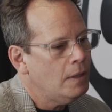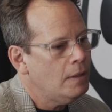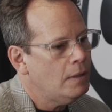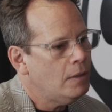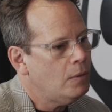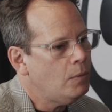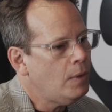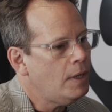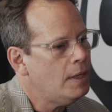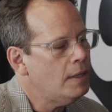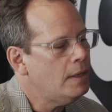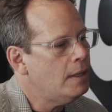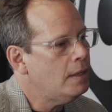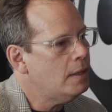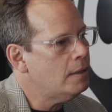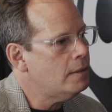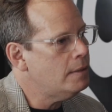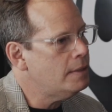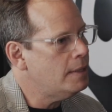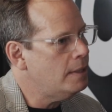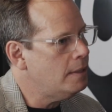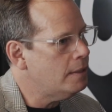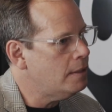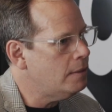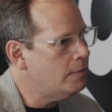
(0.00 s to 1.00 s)
way that
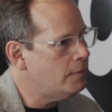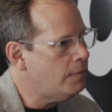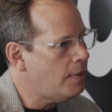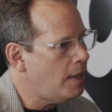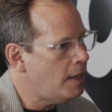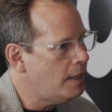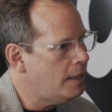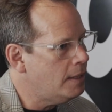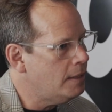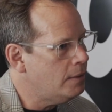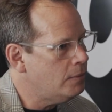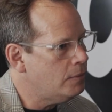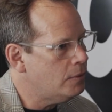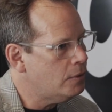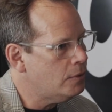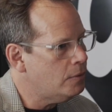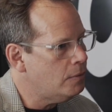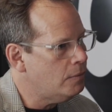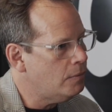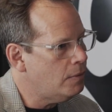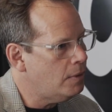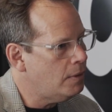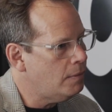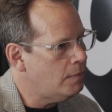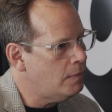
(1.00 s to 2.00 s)
Silicon Valley was,
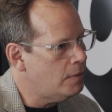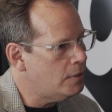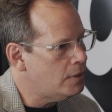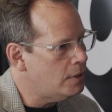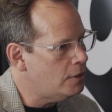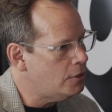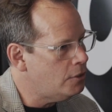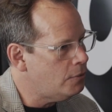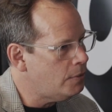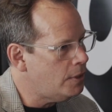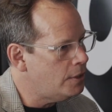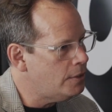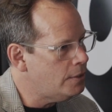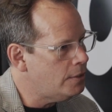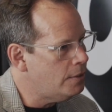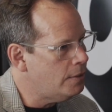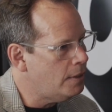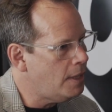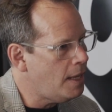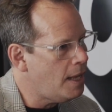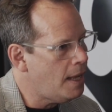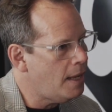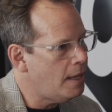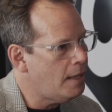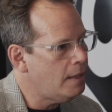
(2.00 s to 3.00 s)
the situation
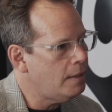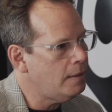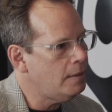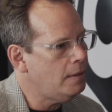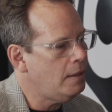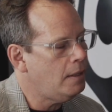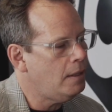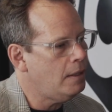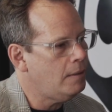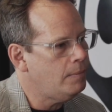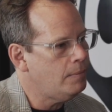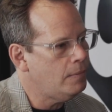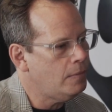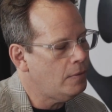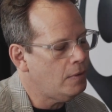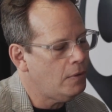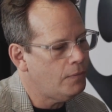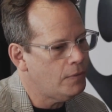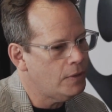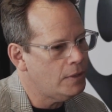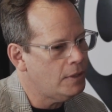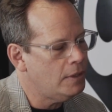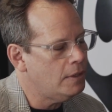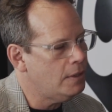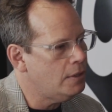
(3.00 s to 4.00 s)
there.
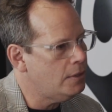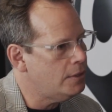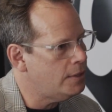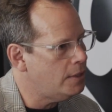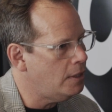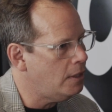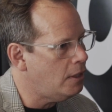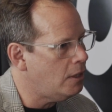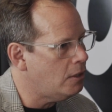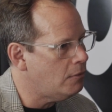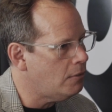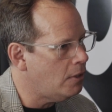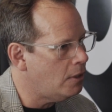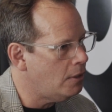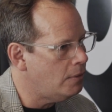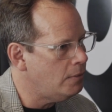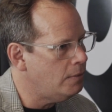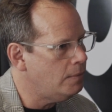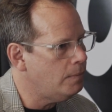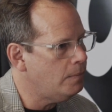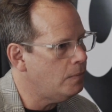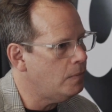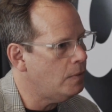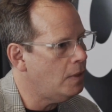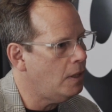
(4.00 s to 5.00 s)
Obviously the CRO
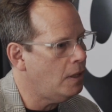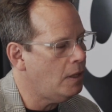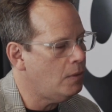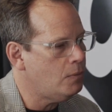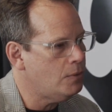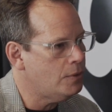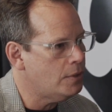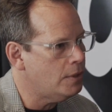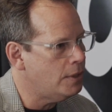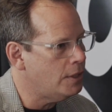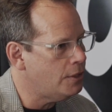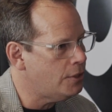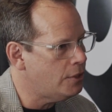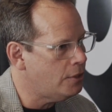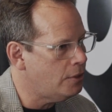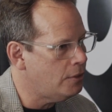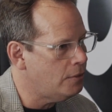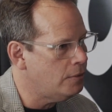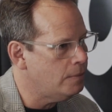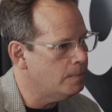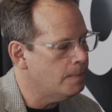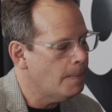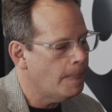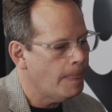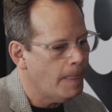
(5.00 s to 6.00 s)
was an
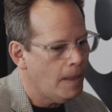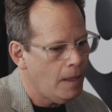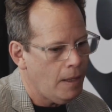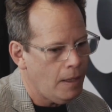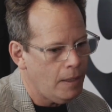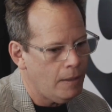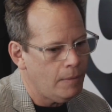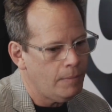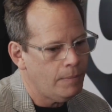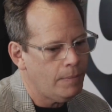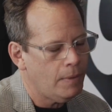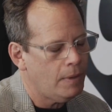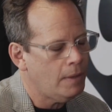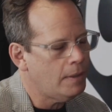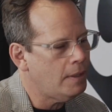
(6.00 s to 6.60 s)
issue, but I